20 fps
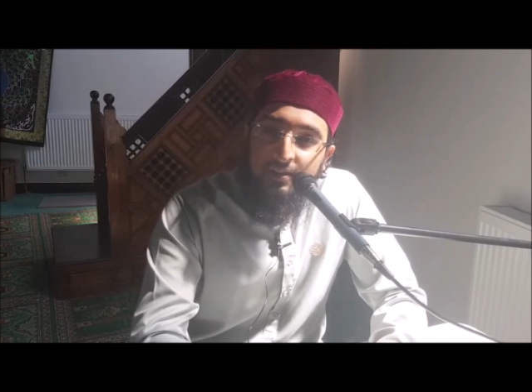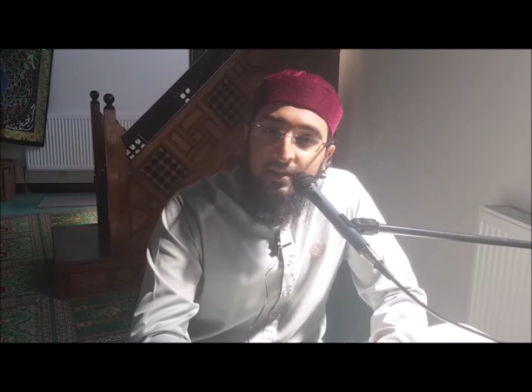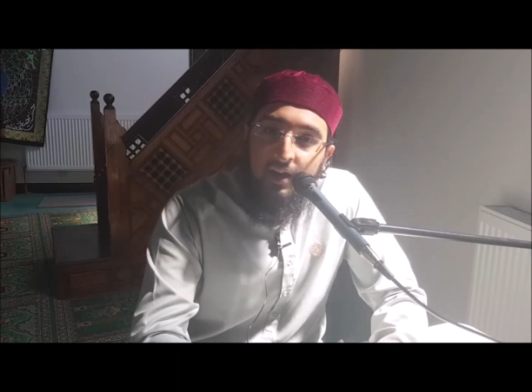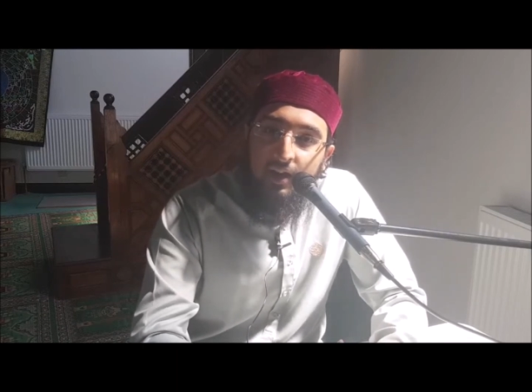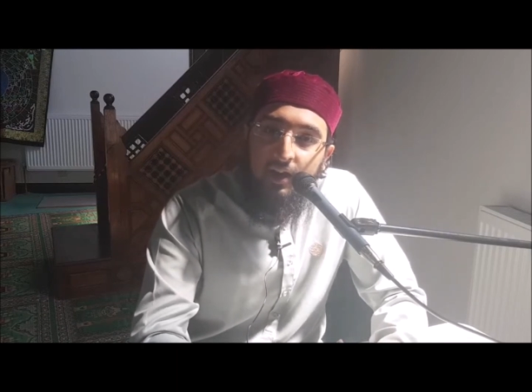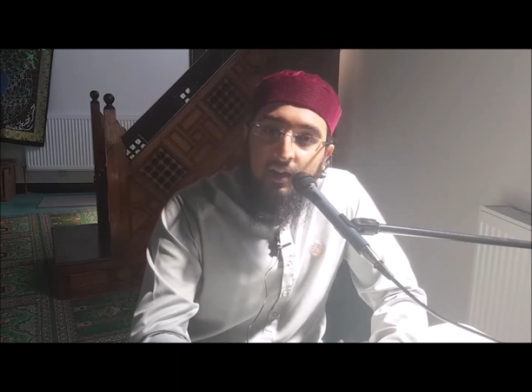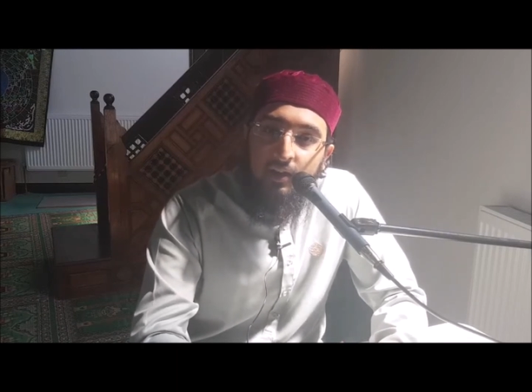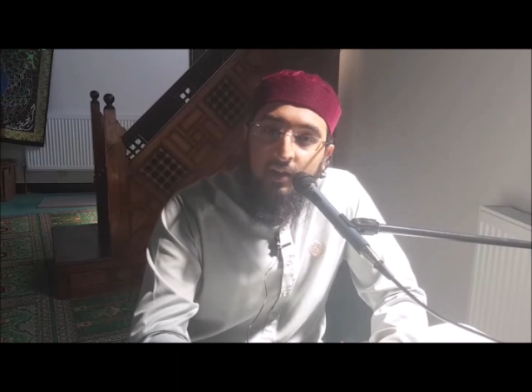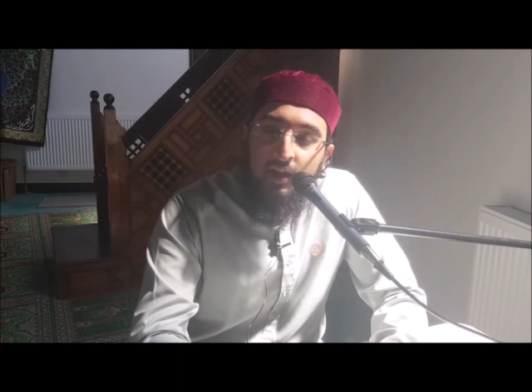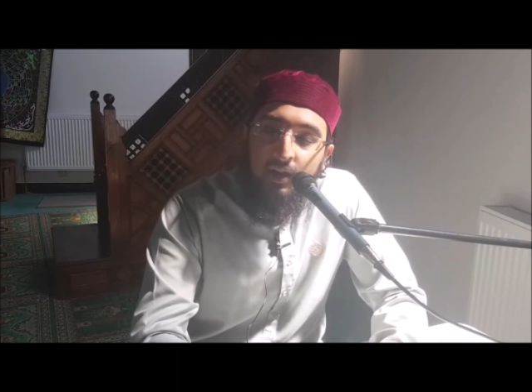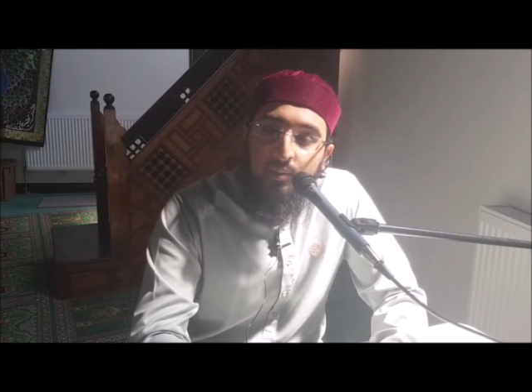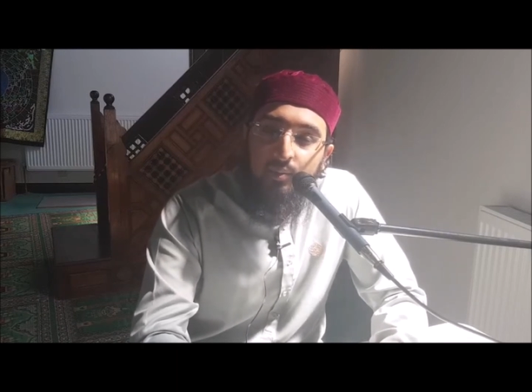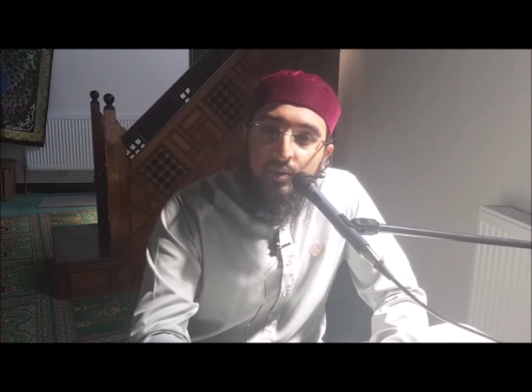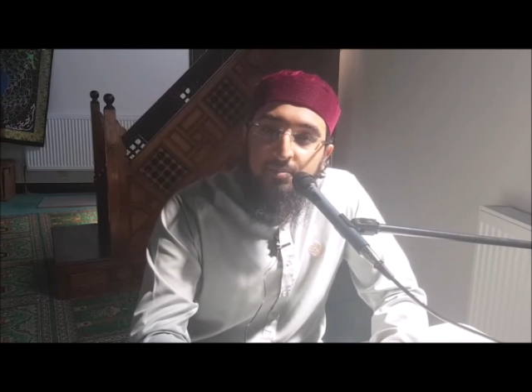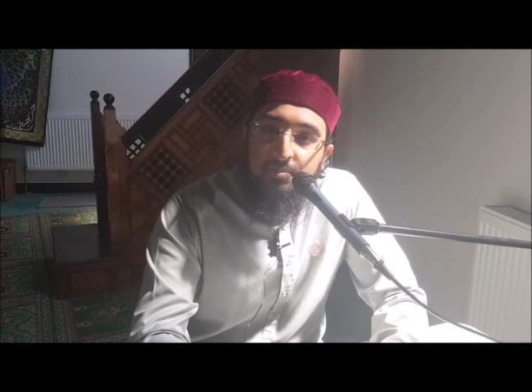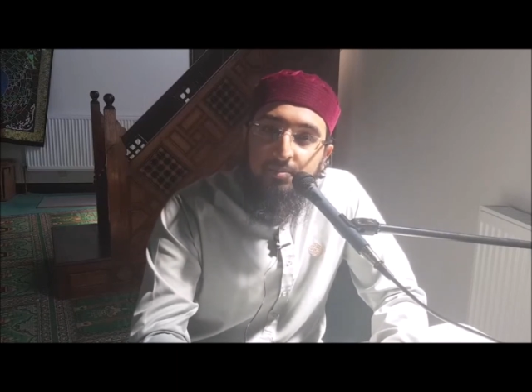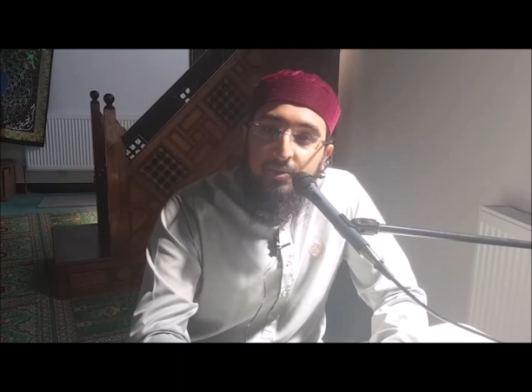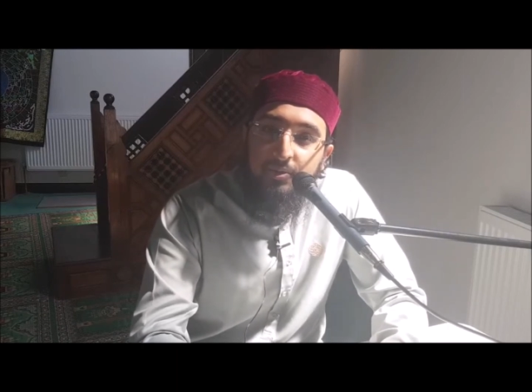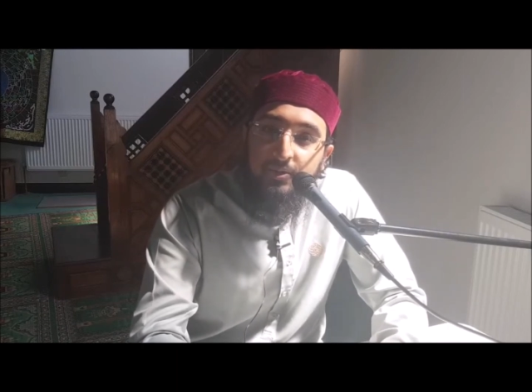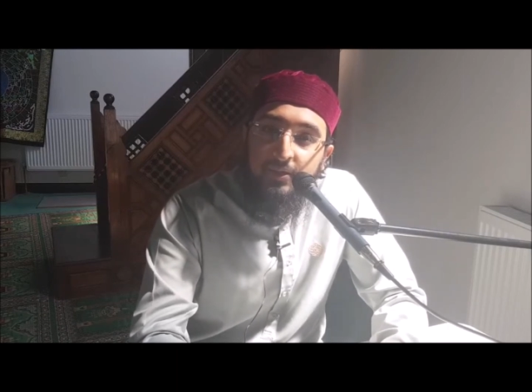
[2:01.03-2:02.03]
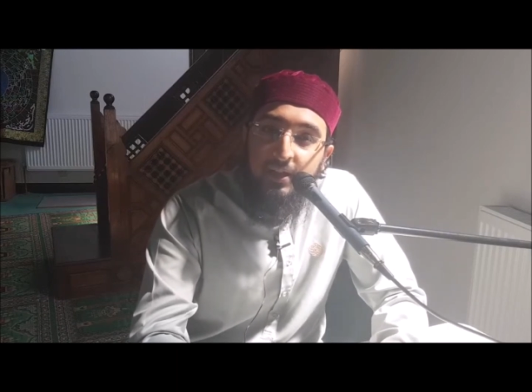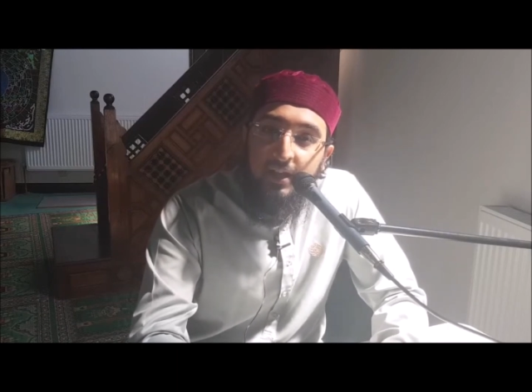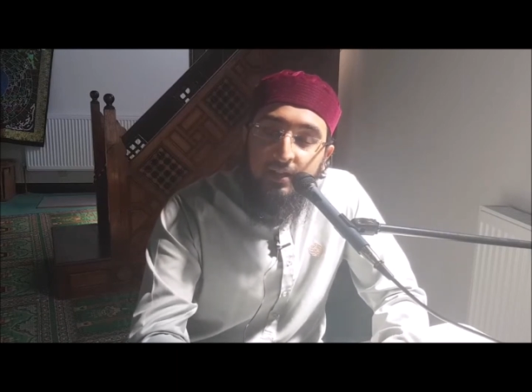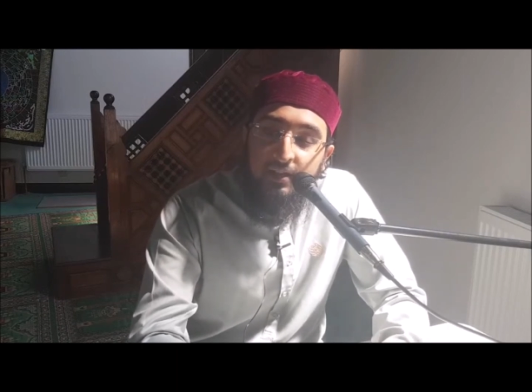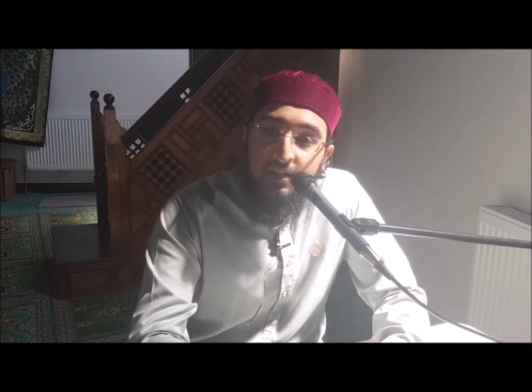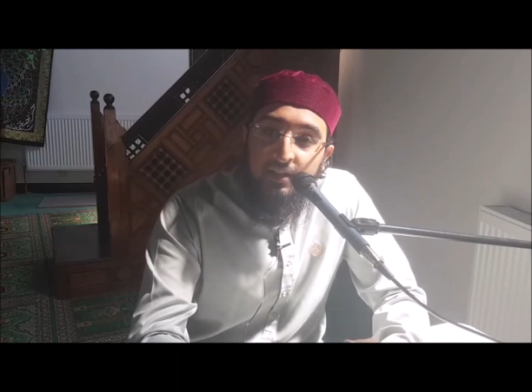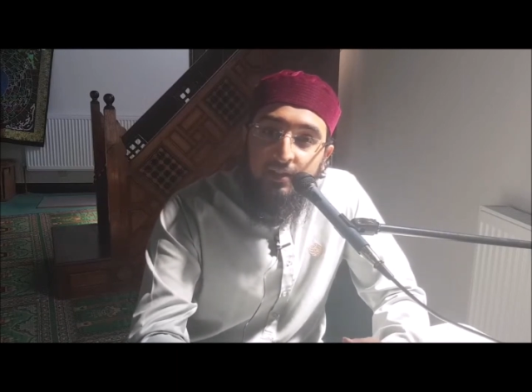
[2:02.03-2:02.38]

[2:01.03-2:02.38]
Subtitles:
that Allah will protect his